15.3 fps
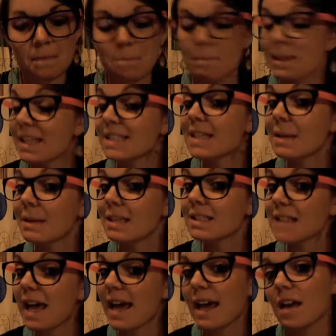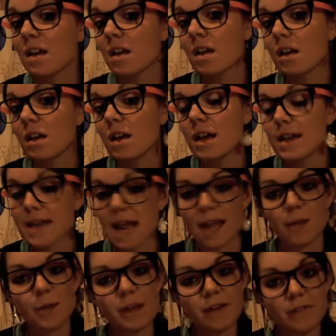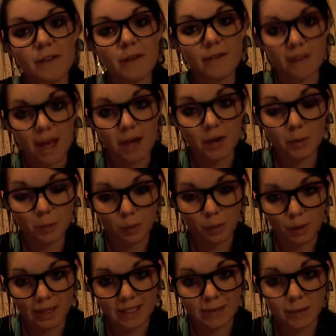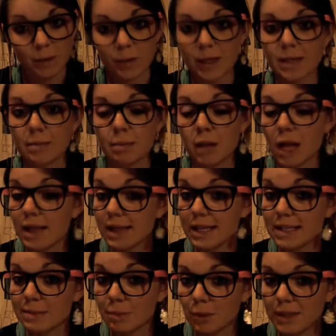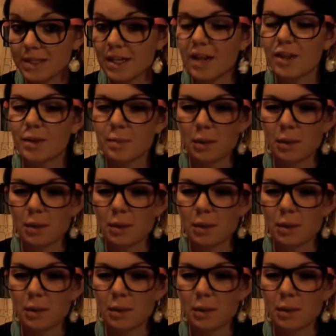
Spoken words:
But this time I'll say it. Now that we have found our points, we're going to plot these points on the